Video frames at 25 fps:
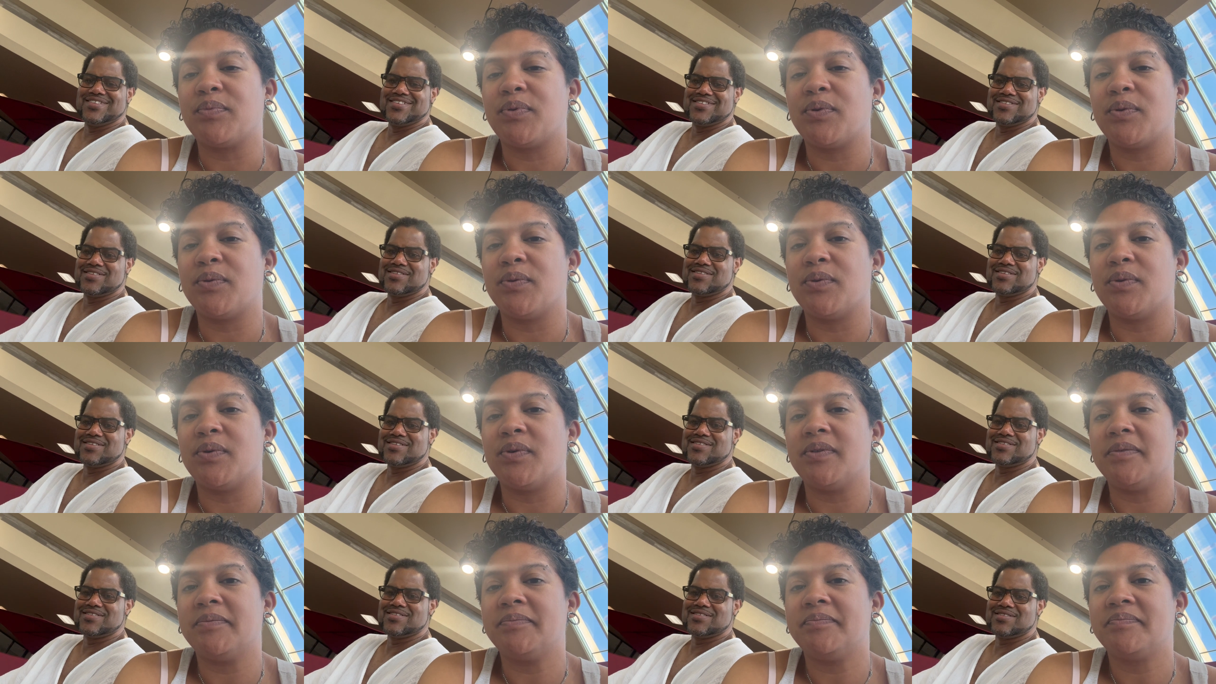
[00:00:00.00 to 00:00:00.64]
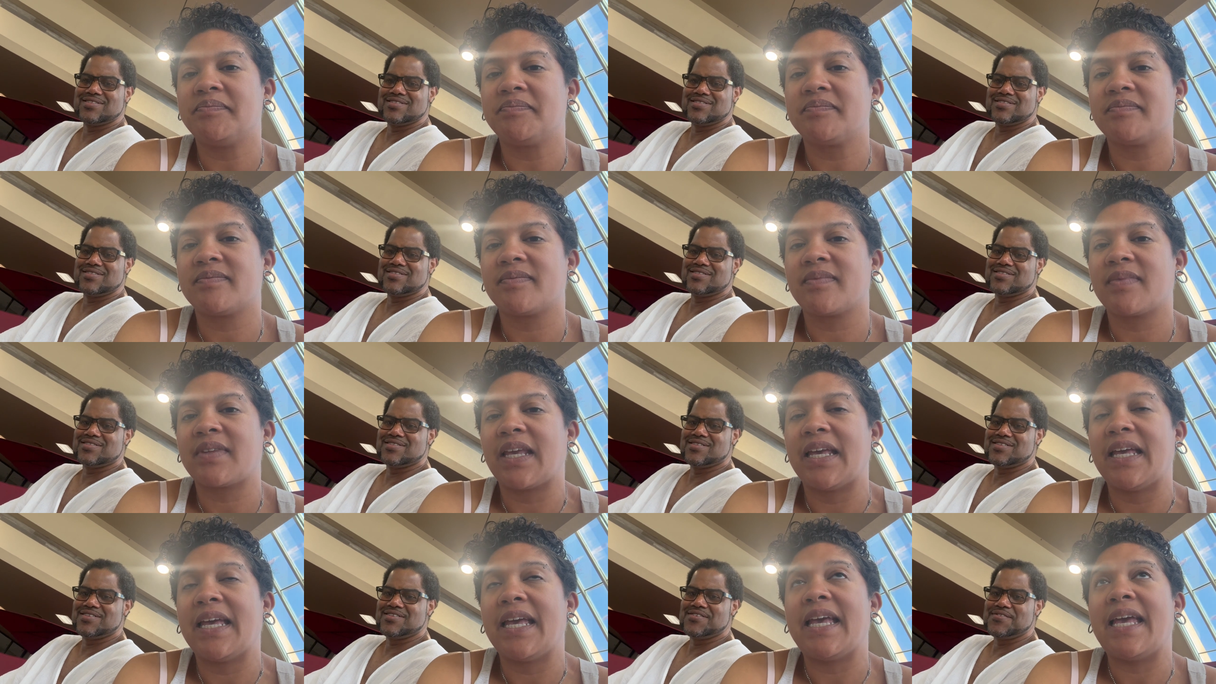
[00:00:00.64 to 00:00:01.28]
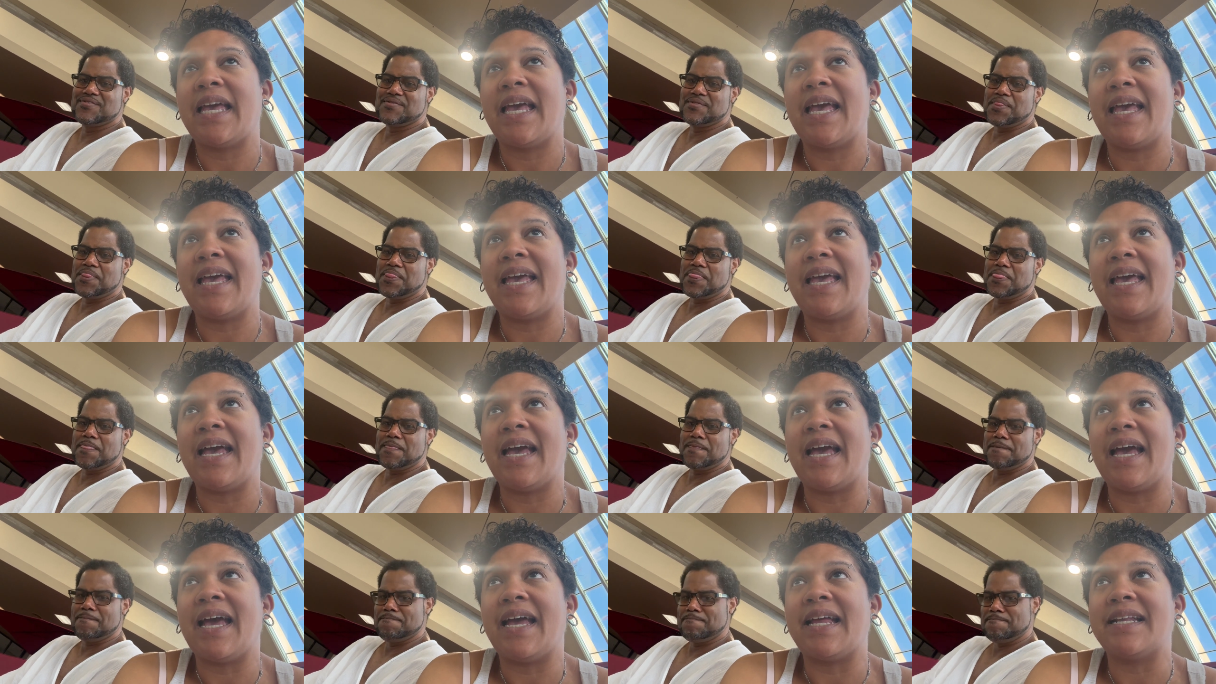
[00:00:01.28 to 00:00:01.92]
Speaker 1: pool
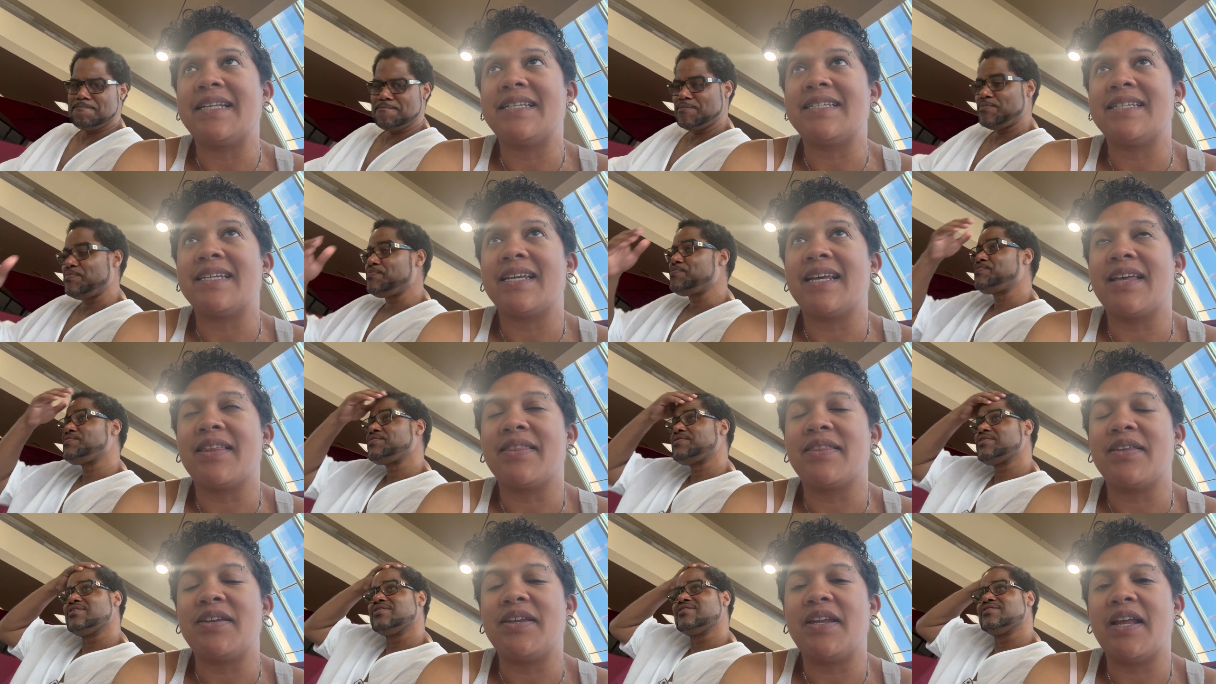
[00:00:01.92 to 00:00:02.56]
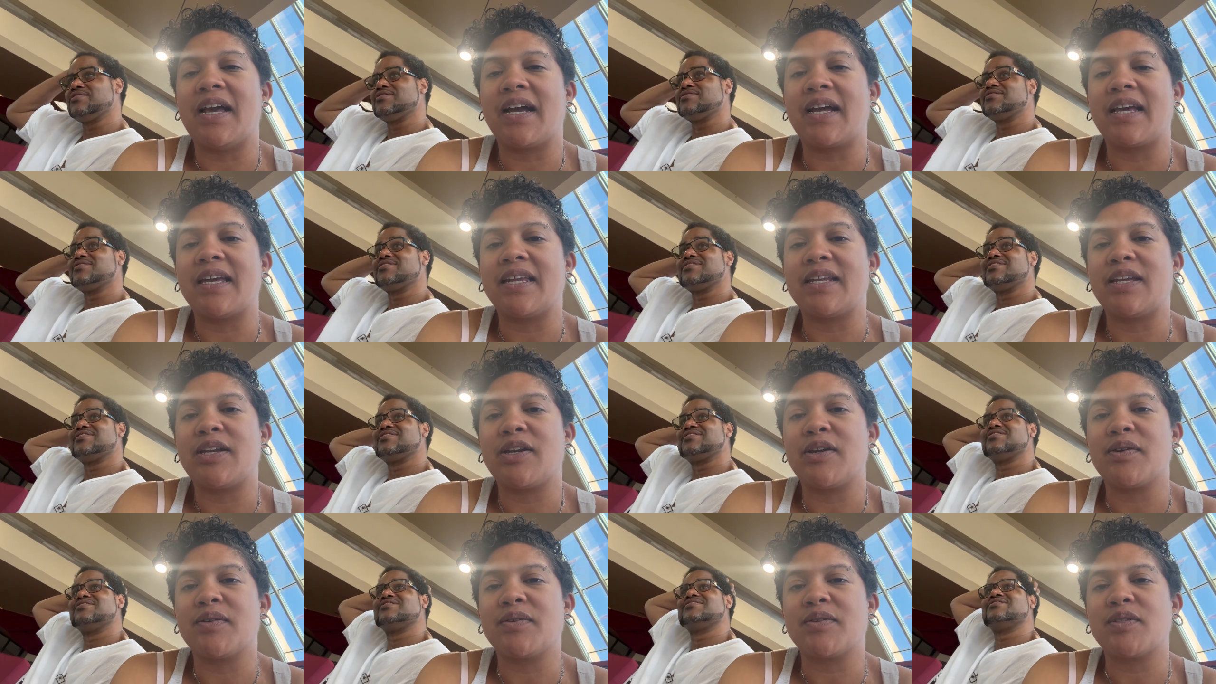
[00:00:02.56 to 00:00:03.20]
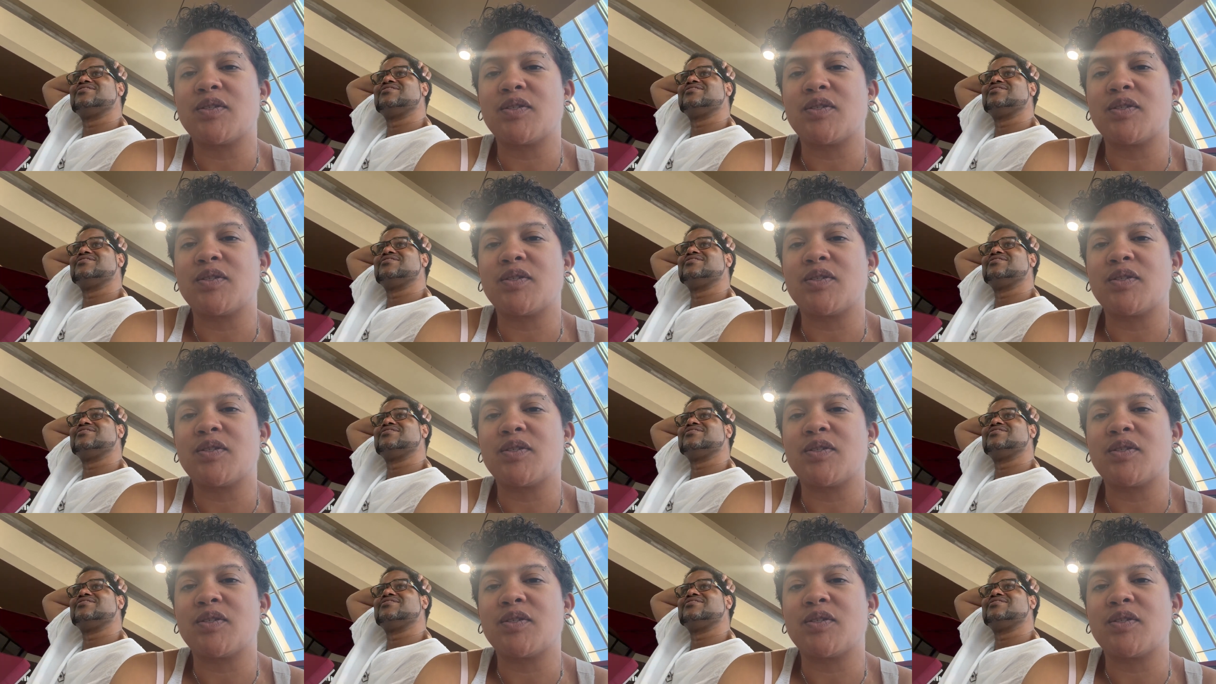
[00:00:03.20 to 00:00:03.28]
at uh, the Nugget here in